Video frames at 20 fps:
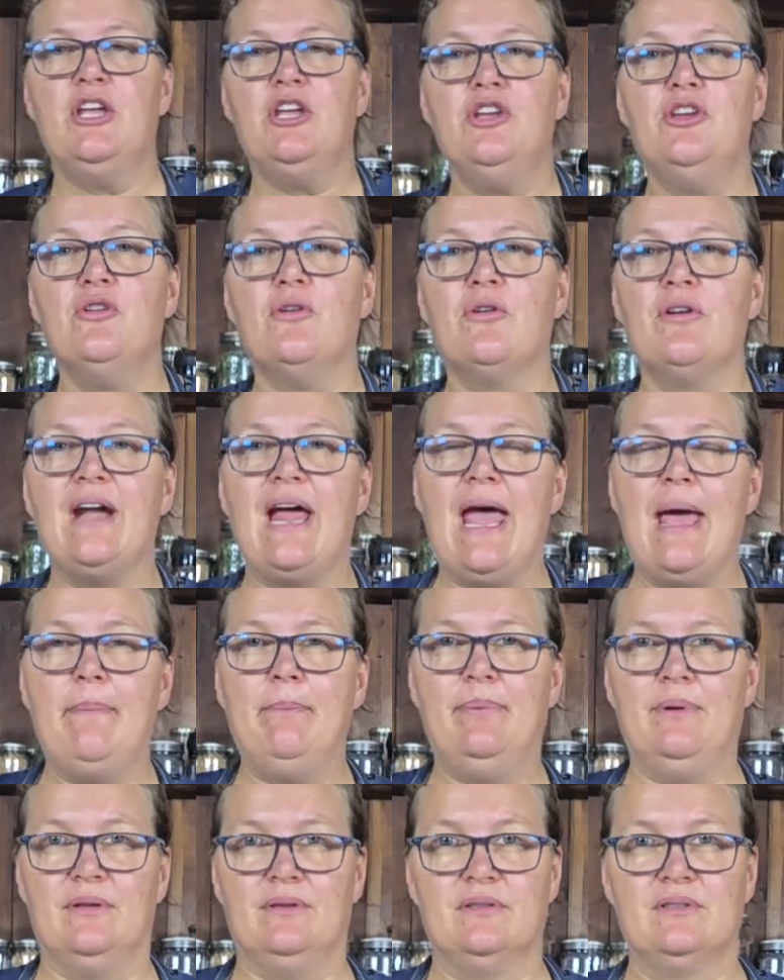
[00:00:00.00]
your
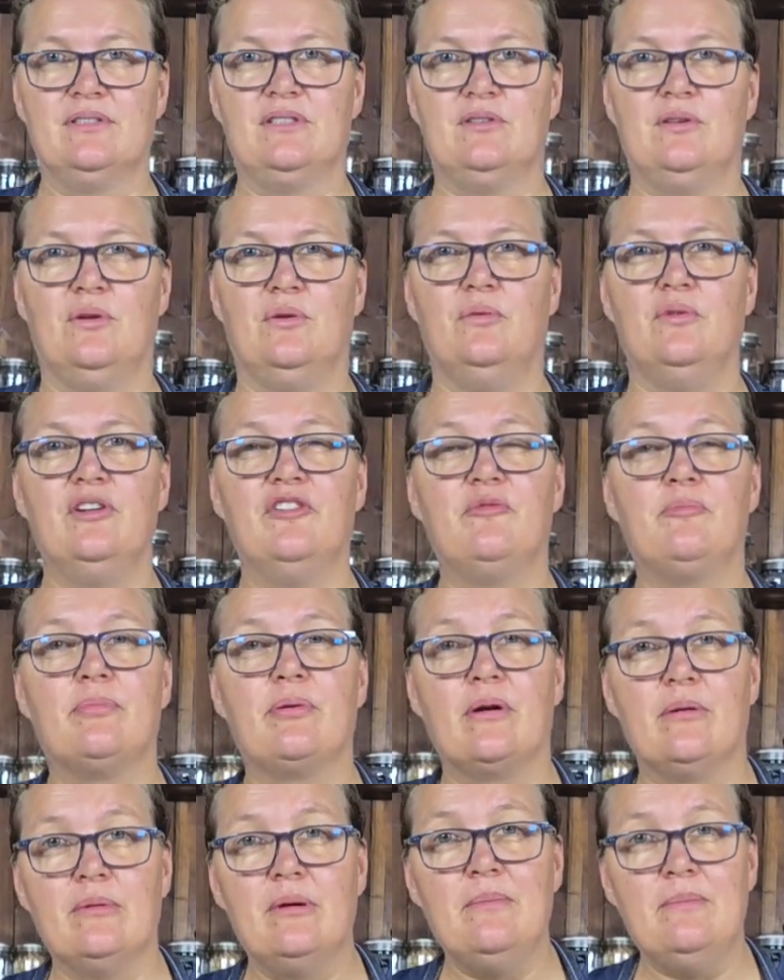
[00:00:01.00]
apples would have
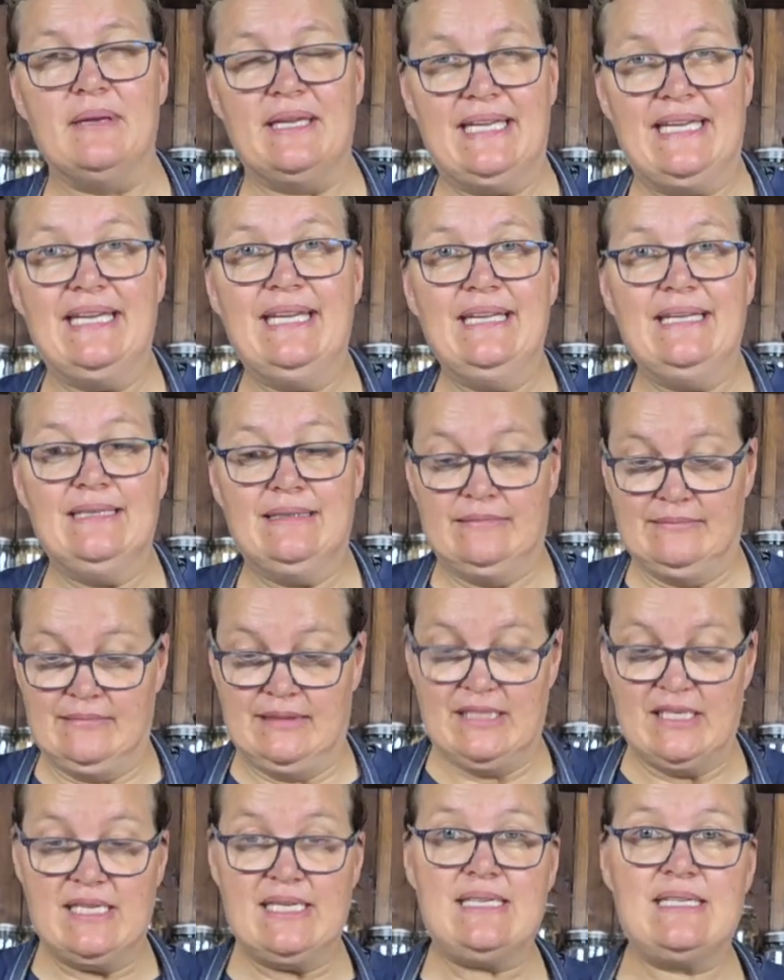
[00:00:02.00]
probably
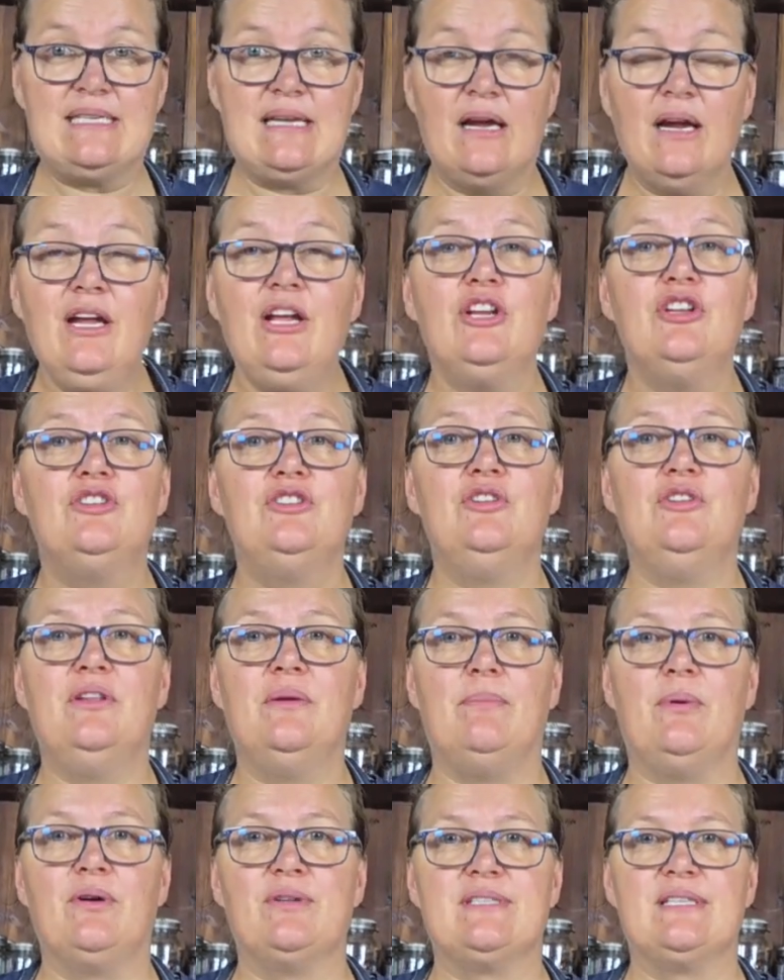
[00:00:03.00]
sunk to the
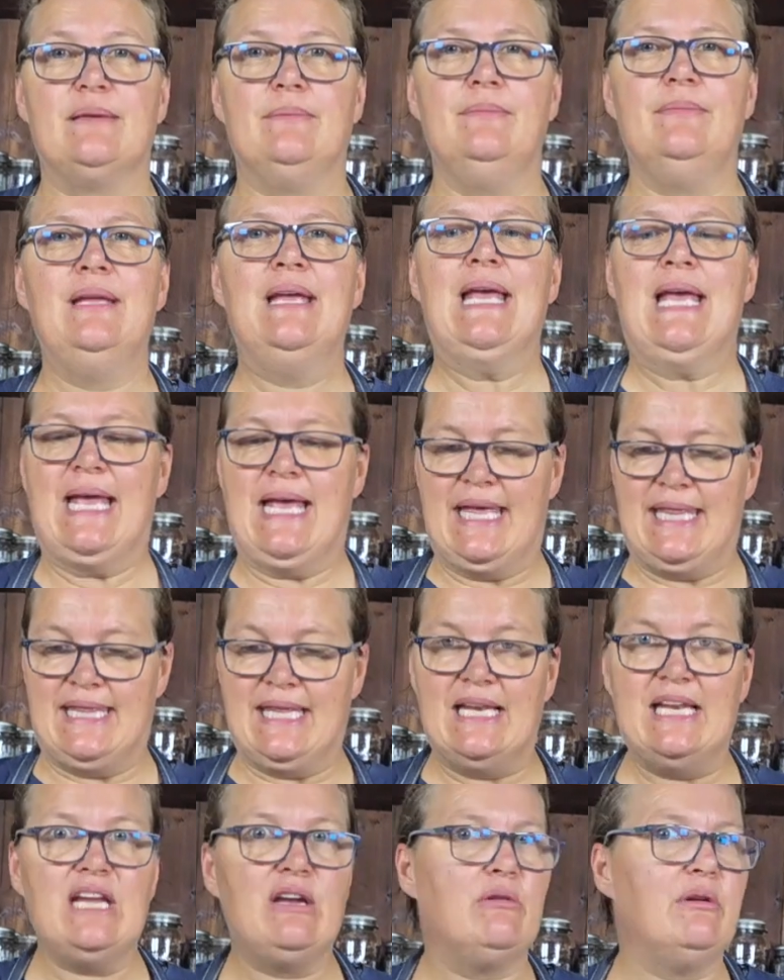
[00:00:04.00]
bottom.
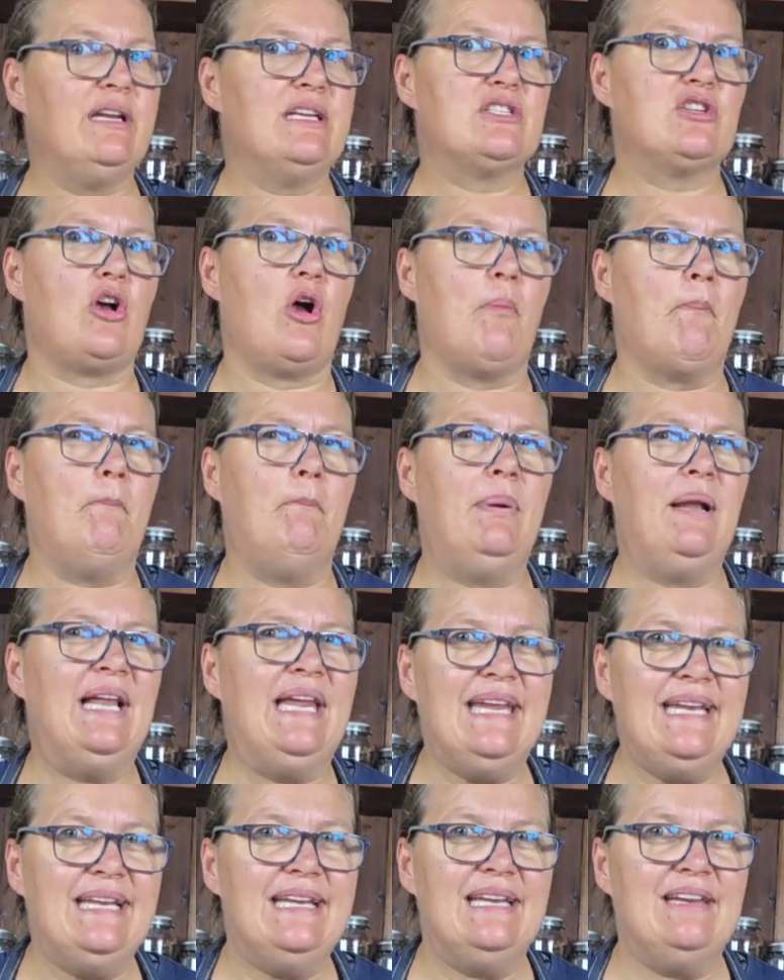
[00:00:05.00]
The liquid is
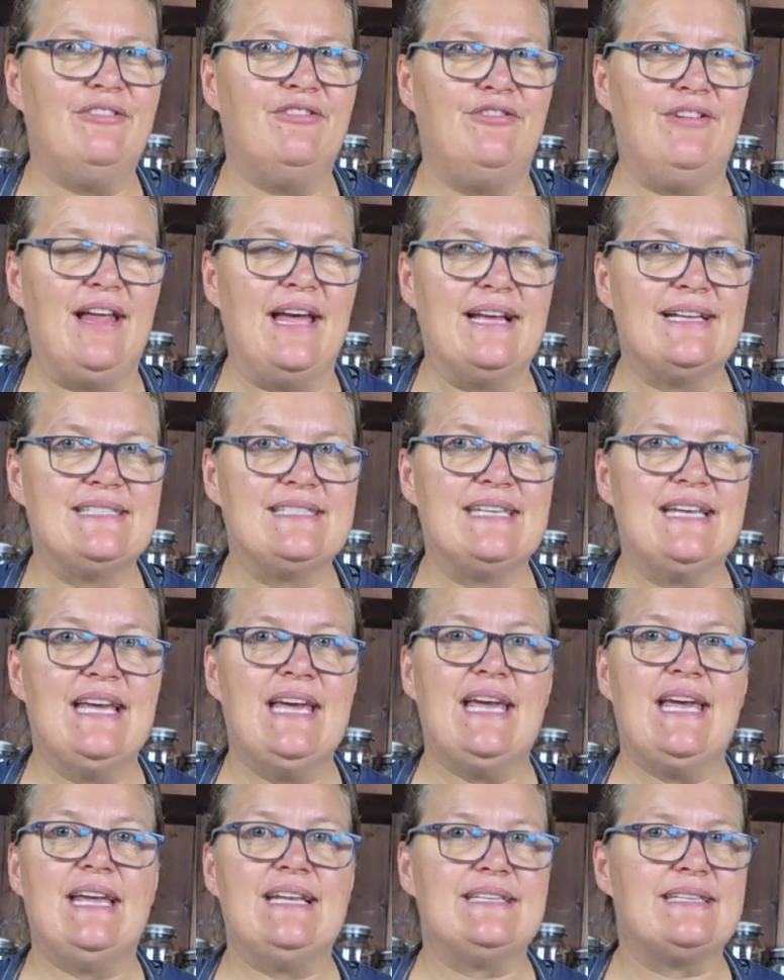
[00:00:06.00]
completely flat.
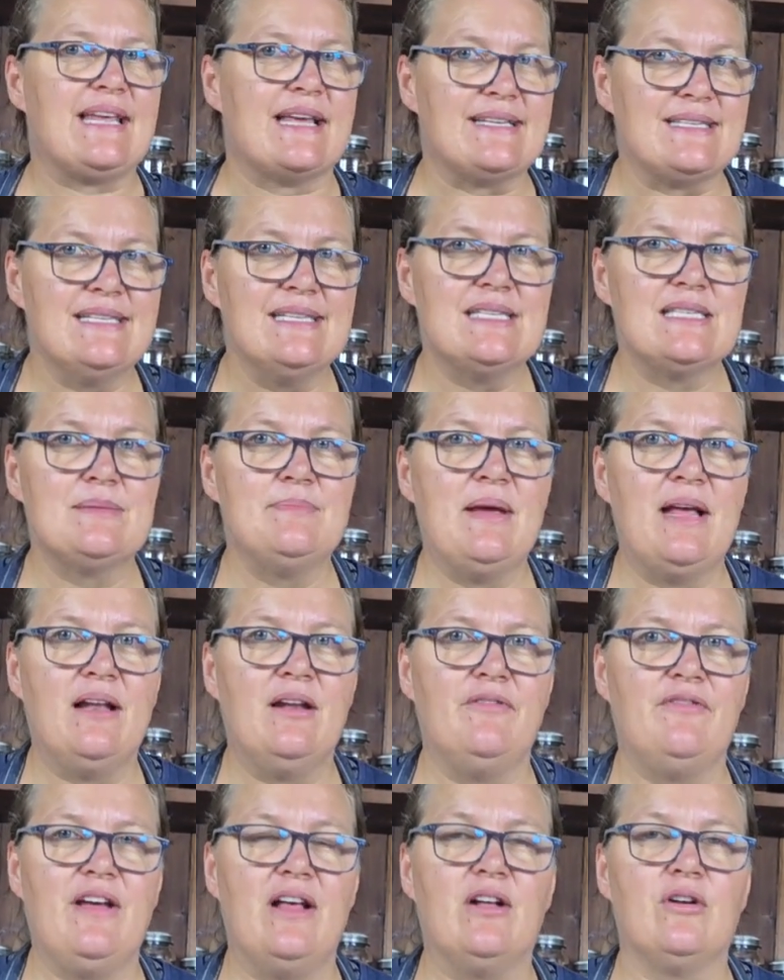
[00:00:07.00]
It doesn't smell
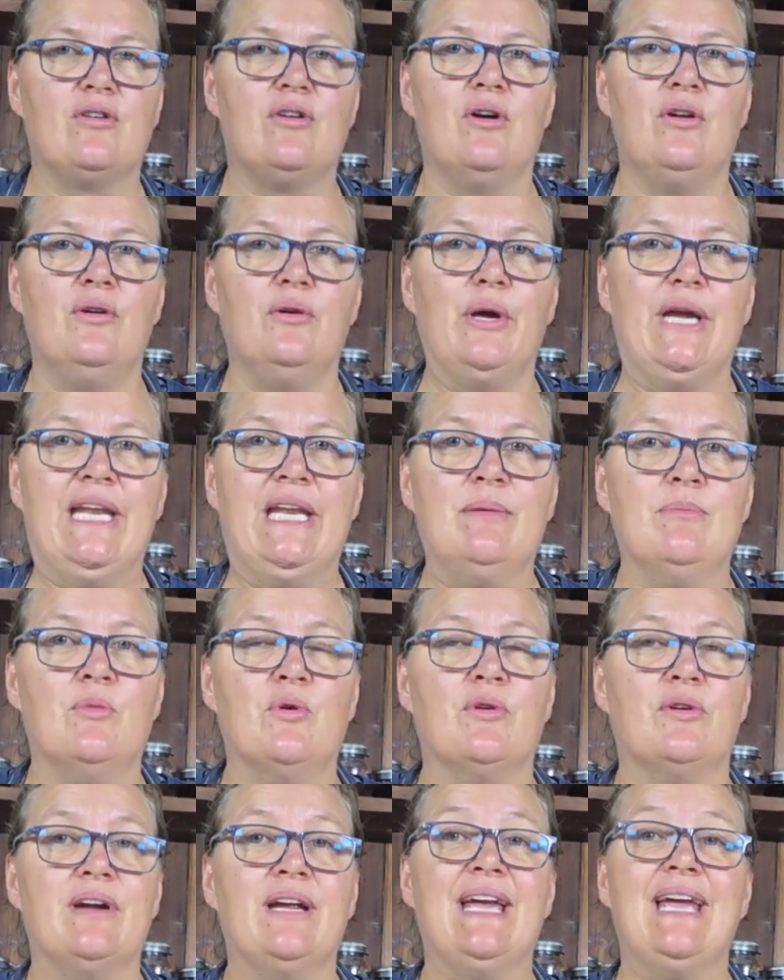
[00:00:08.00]
of alcohol
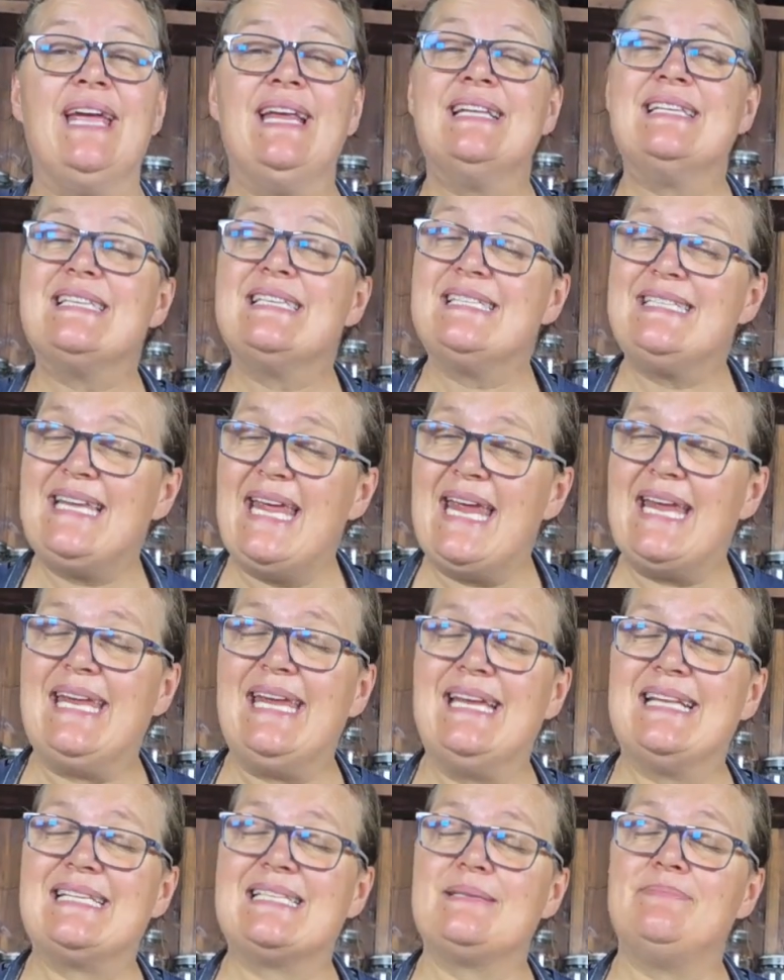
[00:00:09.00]
anymore. Instead,
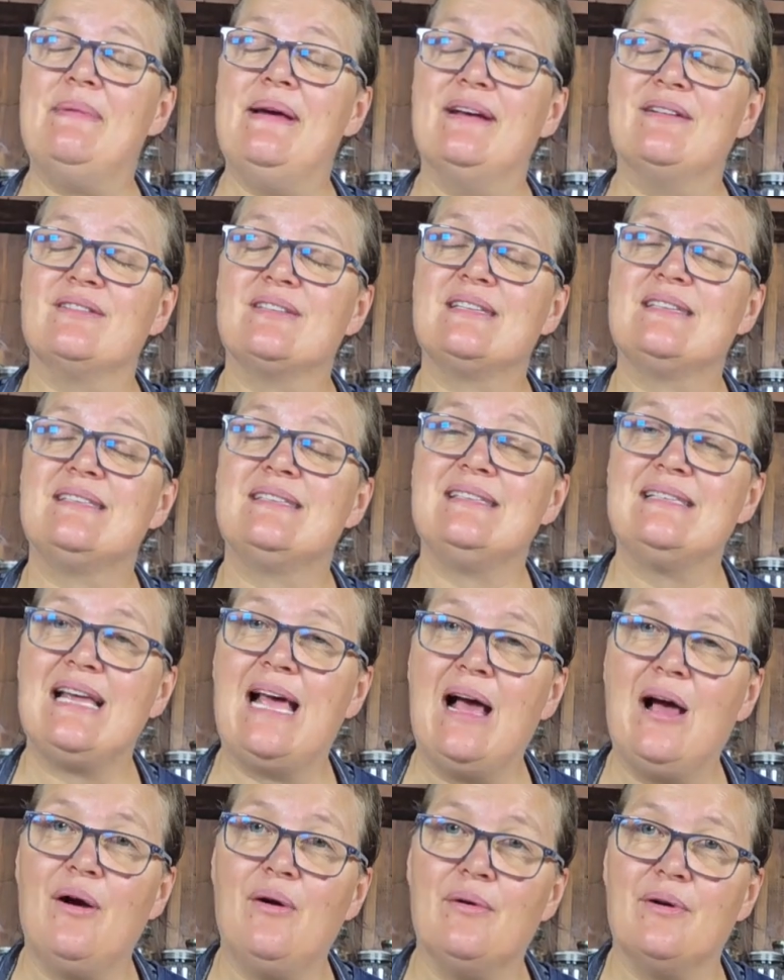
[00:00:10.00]
it smells
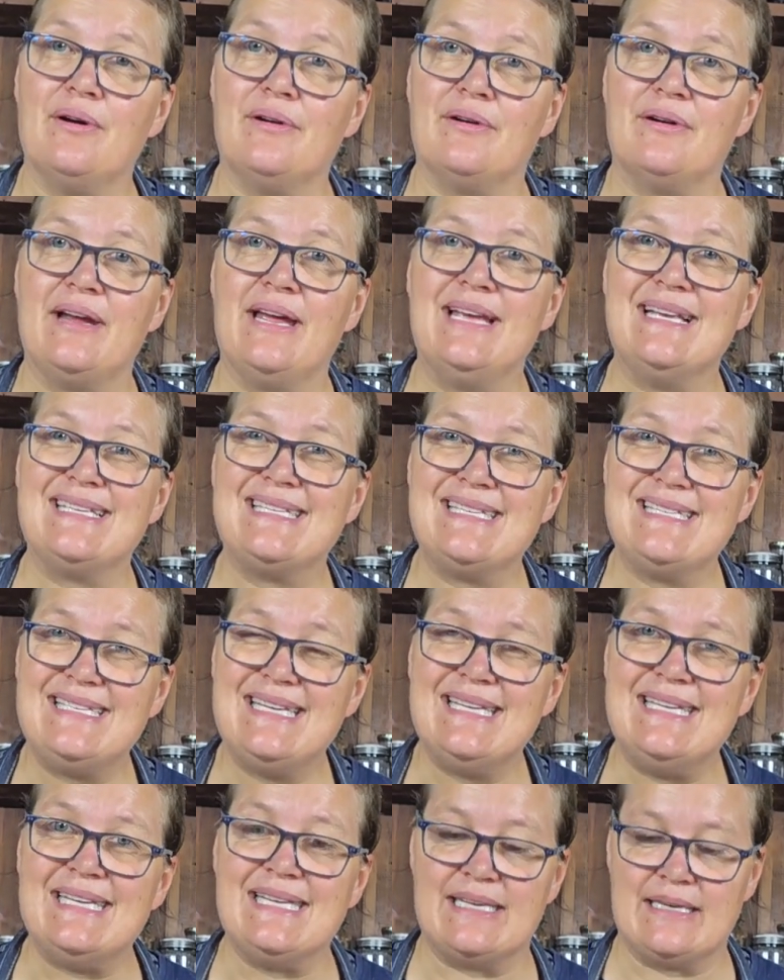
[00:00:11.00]
sour,
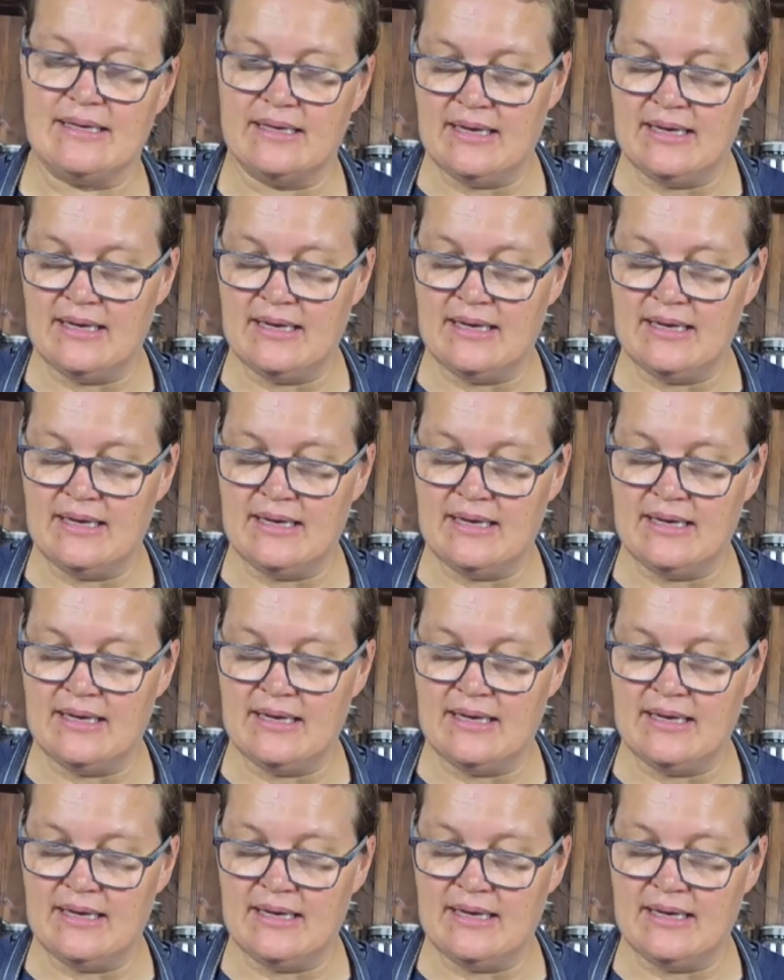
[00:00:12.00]
acidic.